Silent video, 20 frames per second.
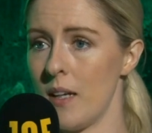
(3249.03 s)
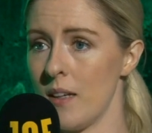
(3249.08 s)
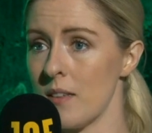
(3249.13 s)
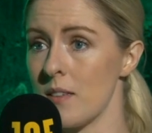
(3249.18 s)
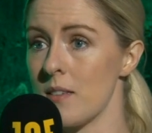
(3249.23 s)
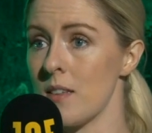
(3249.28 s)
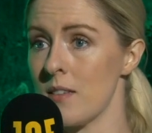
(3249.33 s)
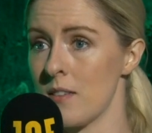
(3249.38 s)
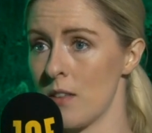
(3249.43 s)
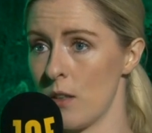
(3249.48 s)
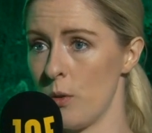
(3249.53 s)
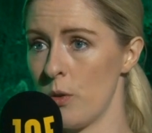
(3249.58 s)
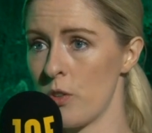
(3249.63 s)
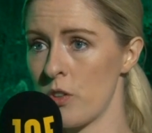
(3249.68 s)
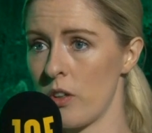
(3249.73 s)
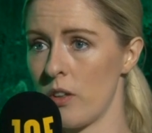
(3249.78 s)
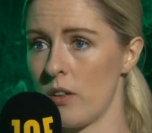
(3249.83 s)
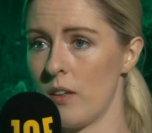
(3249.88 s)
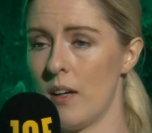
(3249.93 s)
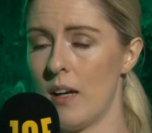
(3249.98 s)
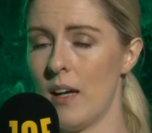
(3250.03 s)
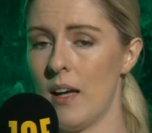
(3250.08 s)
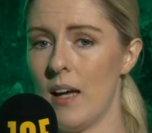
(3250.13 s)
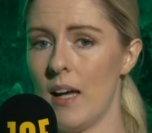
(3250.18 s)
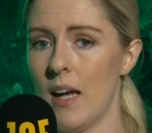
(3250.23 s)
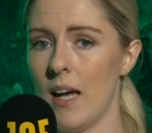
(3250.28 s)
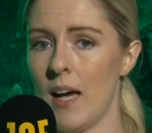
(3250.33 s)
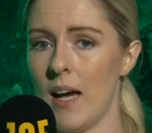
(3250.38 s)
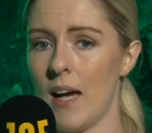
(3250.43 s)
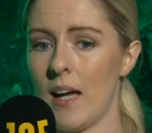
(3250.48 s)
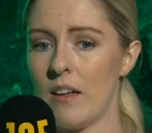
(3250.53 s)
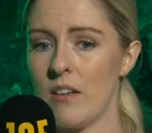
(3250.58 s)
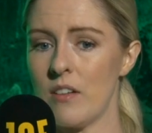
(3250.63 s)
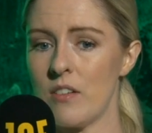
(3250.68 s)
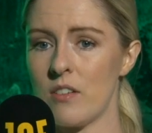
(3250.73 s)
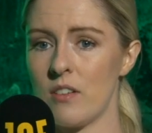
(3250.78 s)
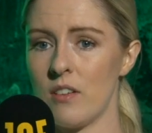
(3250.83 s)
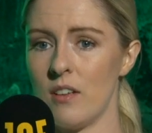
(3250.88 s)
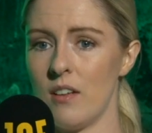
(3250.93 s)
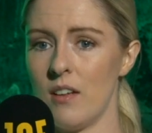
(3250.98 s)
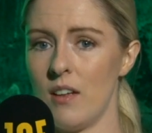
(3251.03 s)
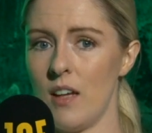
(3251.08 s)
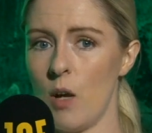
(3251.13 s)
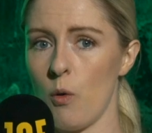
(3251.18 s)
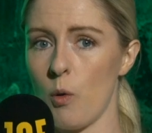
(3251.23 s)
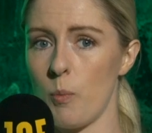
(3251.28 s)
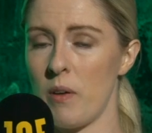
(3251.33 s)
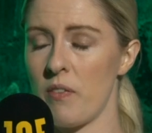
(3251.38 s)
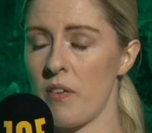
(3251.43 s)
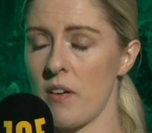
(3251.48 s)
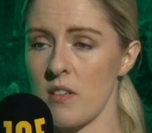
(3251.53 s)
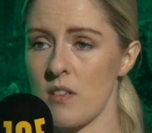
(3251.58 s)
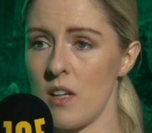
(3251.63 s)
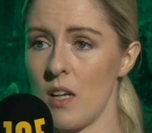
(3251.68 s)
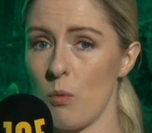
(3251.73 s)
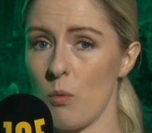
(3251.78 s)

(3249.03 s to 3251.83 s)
is the solution, and it would be fan-